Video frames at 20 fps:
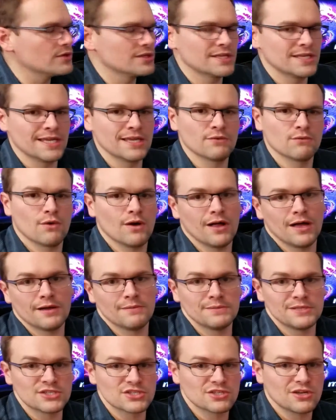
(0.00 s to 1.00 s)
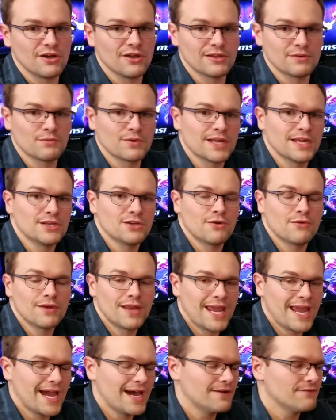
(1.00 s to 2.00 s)
it in while I'm installing when I don't
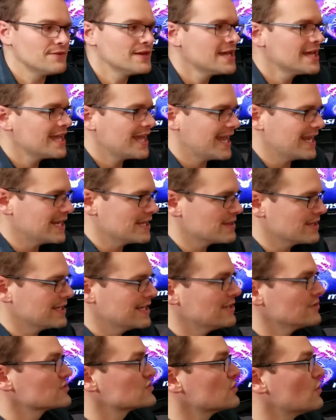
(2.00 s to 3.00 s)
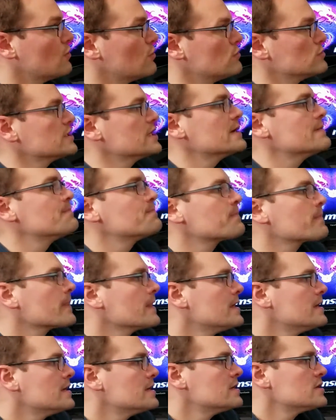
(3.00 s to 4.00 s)
have anything else to hold it.
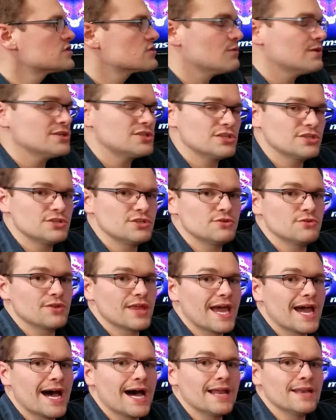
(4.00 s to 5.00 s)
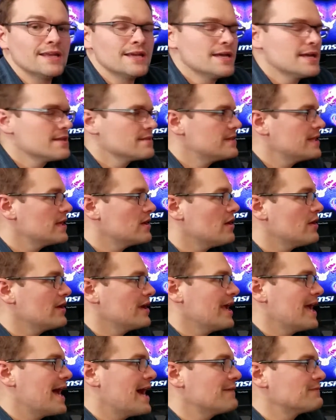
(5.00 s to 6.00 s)
So once you do that, then all you
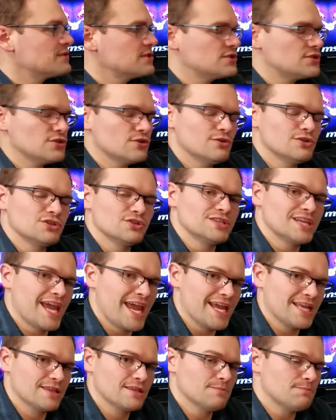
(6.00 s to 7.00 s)
have to do is you take the